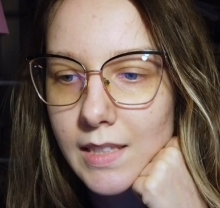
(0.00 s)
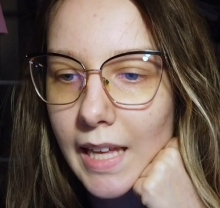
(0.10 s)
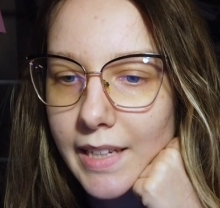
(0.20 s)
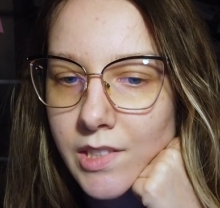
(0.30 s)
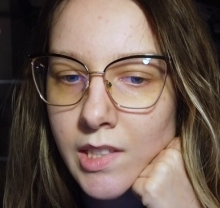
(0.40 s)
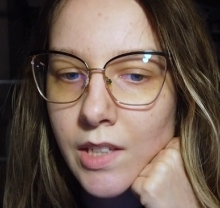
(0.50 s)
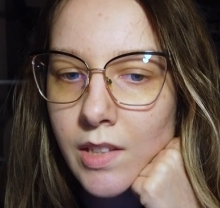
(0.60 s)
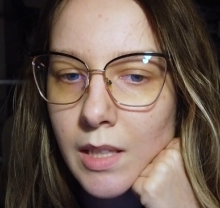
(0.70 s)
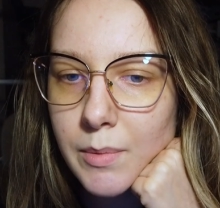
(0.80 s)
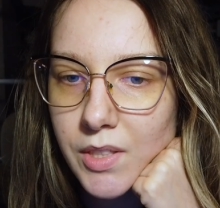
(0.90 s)
And actually, now
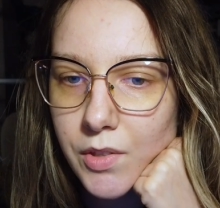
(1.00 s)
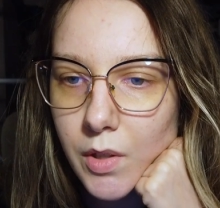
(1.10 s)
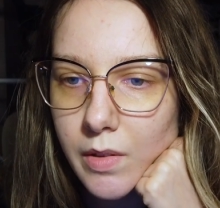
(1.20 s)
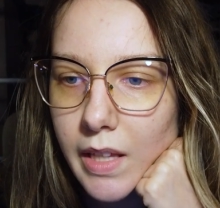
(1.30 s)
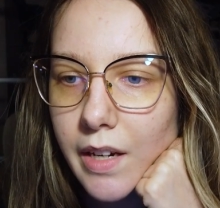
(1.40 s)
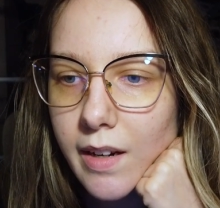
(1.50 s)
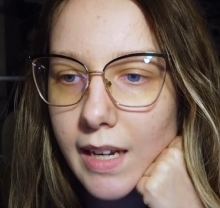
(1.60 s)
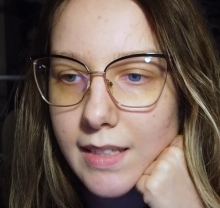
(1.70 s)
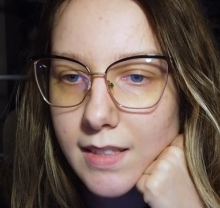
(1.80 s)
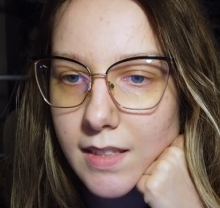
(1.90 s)
that I'm scrolling her
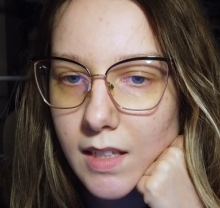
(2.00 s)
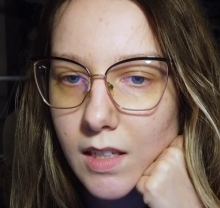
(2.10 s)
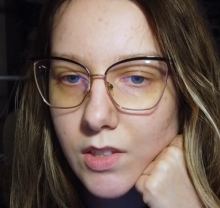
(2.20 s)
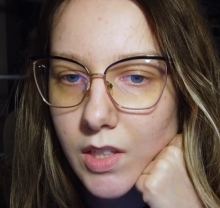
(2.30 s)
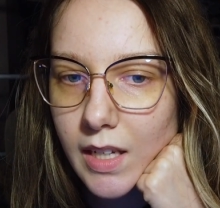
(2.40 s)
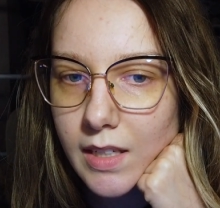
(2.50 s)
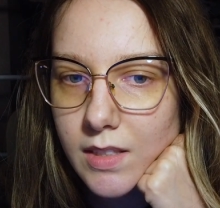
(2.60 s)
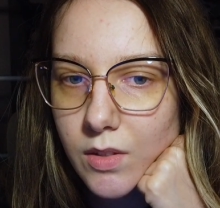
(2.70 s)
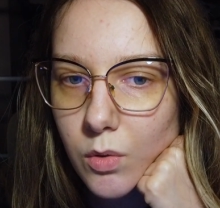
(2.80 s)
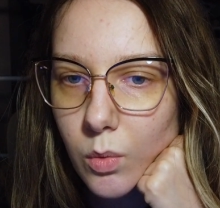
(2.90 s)
Etsy, she
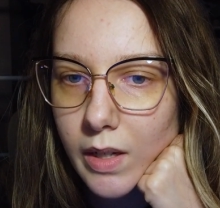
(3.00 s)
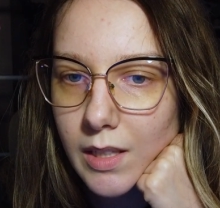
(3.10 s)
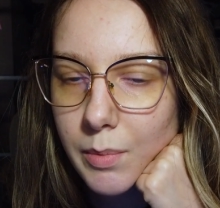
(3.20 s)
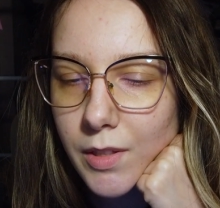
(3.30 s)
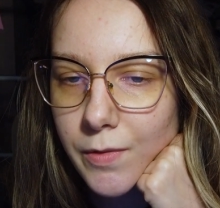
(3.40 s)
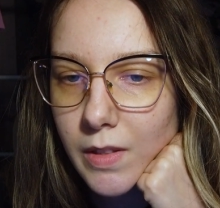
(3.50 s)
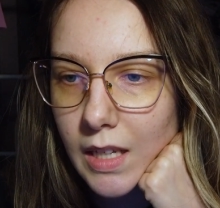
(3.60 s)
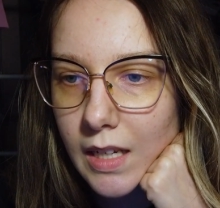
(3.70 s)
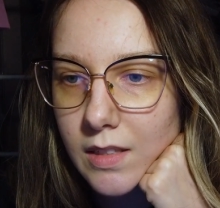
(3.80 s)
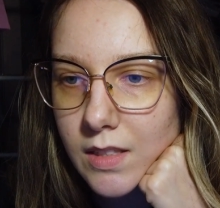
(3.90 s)
has quite a bit of
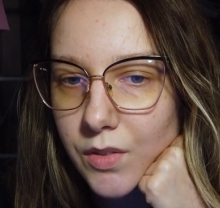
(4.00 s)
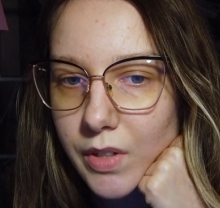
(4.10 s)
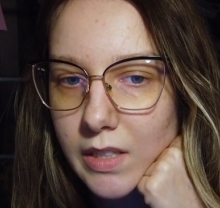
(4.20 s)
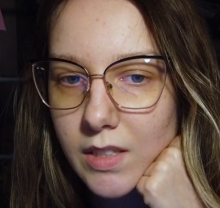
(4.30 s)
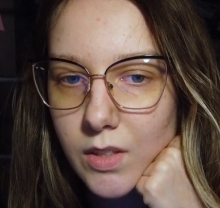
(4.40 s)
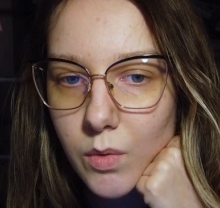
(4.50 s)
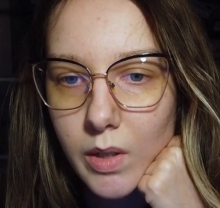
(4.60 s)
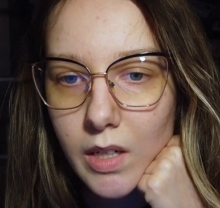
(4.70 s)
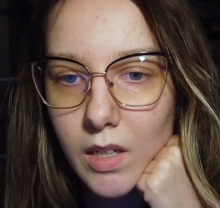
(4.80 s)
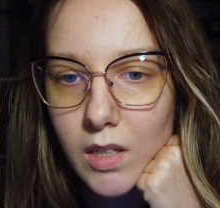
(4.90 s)
nice granny
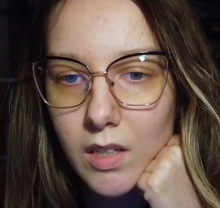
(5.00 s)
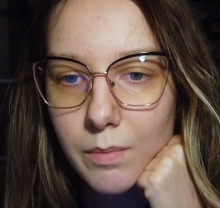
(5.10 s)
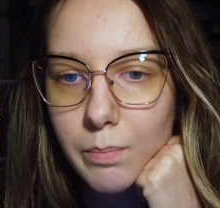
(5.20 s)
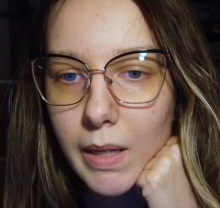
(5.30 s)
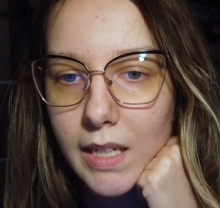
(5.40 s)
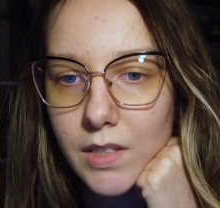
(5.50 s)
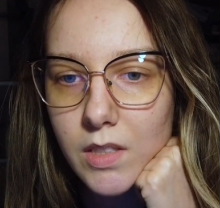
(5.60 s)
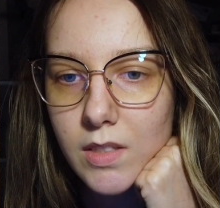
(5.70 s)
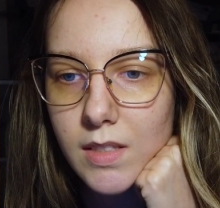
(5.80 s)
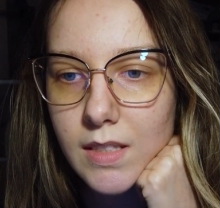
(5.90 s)
square
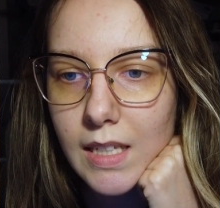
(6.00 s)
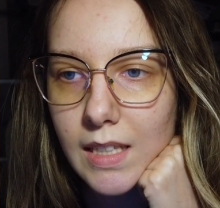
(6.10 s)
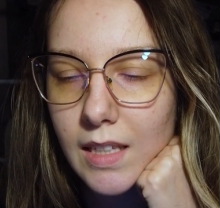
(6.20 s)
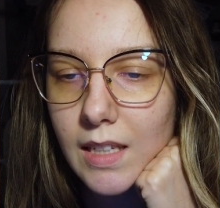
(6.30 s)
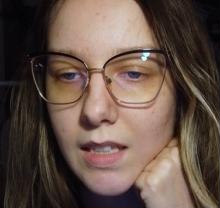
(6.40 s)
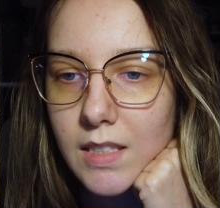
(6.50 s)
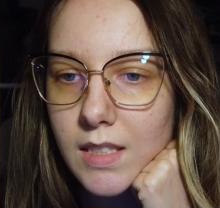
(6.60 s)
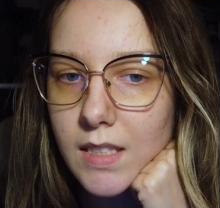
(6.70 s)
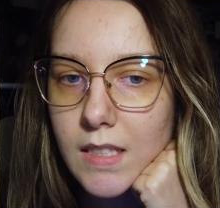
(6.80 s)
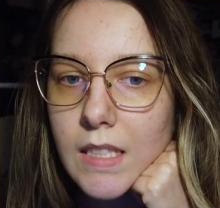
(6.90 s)
patterns
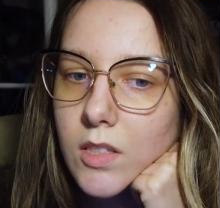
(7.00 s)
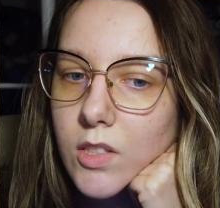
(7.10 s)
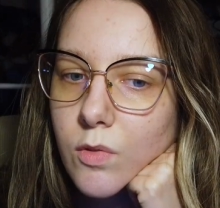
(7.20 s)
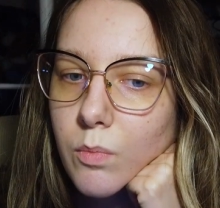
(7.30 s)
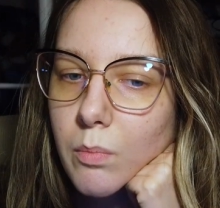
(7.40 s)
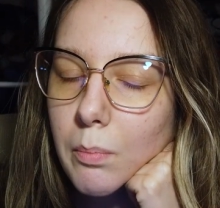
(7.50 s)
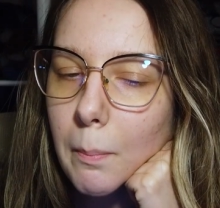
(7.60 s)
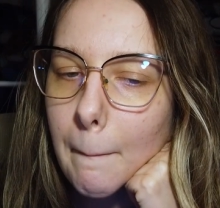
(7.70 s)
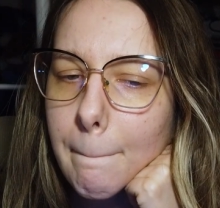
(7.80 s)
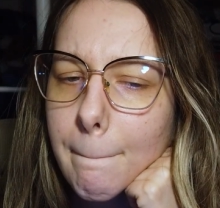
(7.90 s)
ideas, so
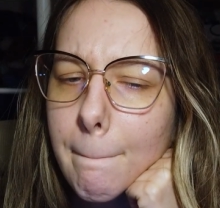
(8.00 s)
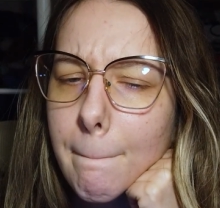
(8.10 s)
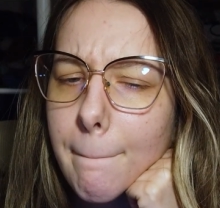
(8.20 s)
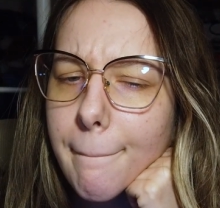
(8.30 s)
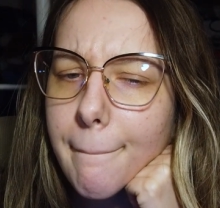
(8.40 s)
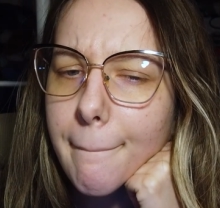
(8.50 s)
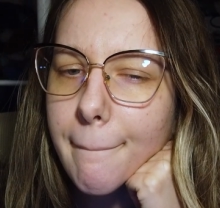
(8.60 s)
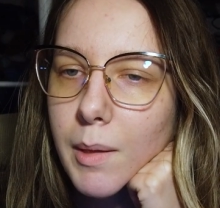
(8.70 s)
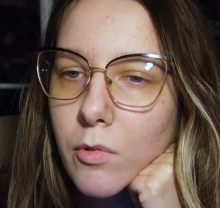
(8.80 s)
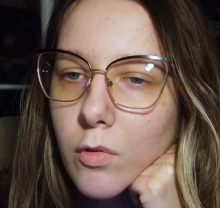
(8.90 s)

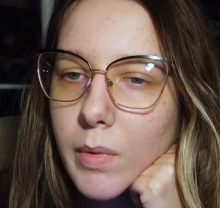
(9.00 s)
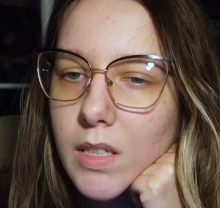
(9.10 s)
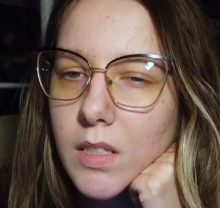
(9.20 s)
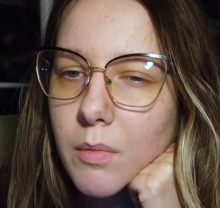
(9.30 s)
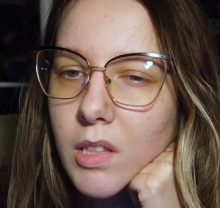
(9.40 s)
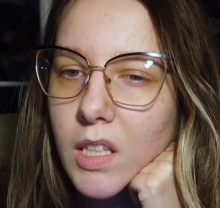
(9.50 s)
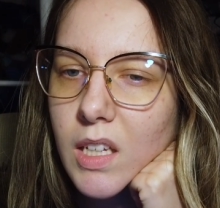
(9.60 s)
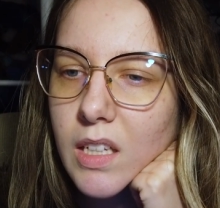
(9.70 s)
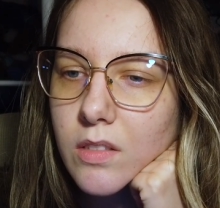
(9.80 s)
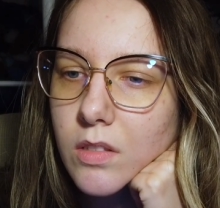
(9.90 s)
maybe we'll make something
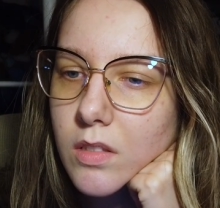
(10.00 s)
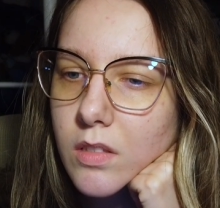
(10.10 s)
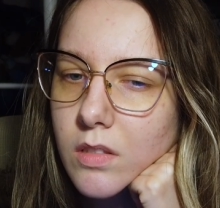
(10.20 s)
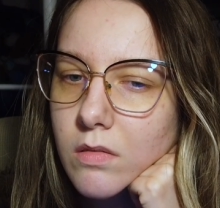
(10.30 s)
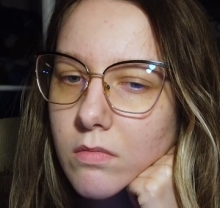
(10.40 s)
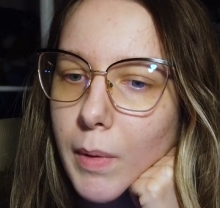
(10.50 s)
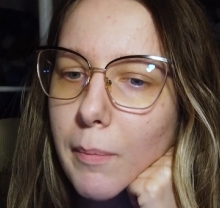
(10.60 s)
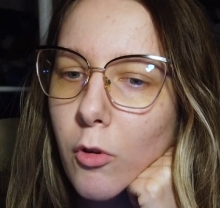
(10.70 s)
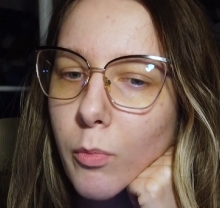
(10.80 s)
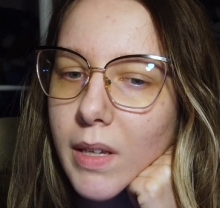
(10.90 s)
else, or
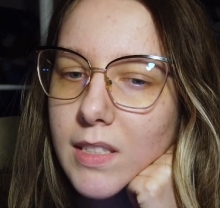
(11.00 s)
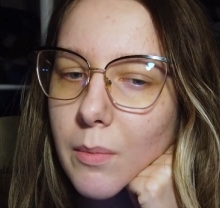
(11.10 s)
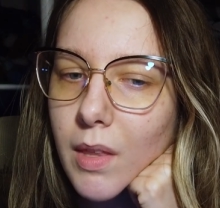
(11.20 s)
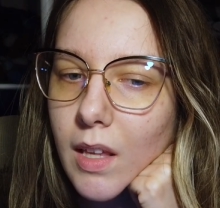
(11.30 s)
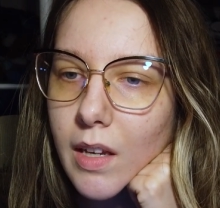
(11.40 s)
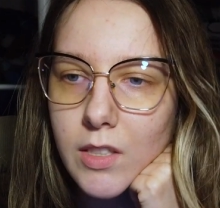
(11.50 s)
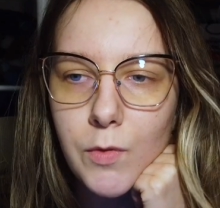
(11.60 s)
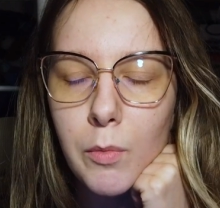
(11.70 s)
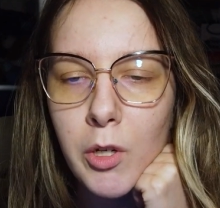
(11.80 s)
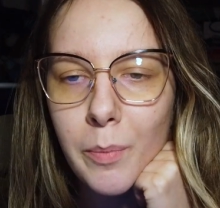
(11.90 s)
maybe we'll make something else
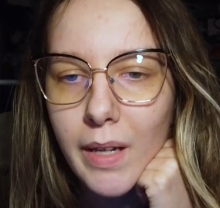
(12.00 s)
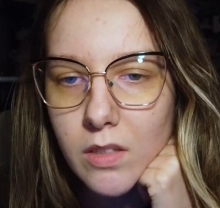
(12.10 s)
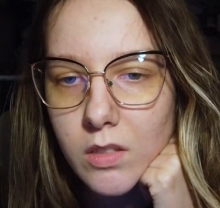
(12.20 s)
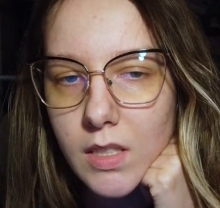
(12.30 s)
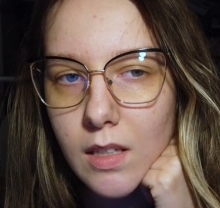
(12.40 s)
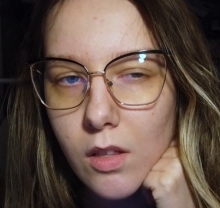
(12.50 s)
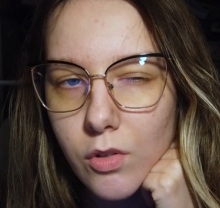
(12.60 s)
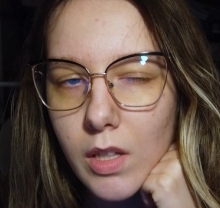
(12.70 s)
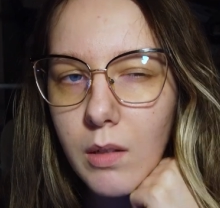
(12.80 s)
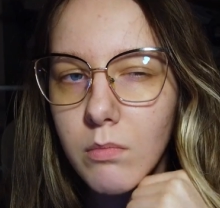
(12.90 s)
from her patterns another
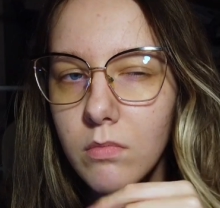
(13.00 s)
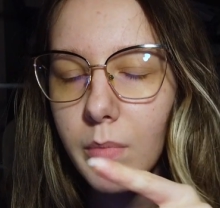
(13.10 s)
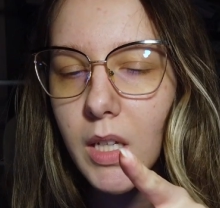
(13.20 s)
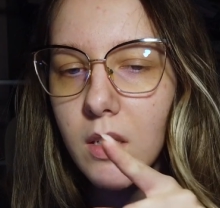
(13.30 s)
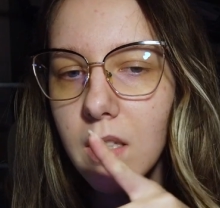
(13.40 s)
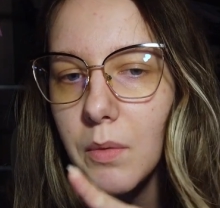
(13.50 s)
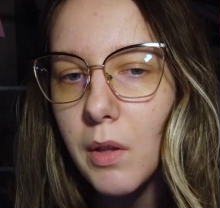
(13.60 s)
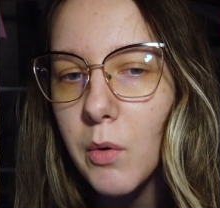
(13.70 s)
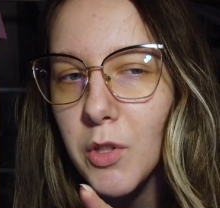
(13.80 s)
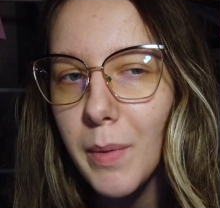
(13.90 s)
time, because I
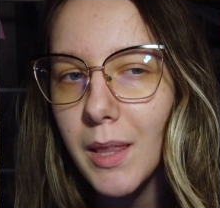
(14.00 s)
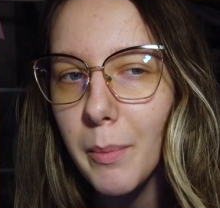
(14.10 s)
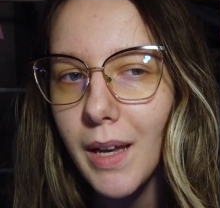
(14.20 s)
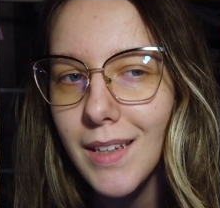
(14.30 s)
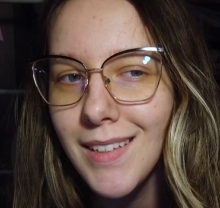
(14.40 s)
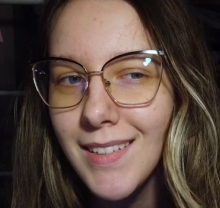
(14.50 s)
really want to make the bag.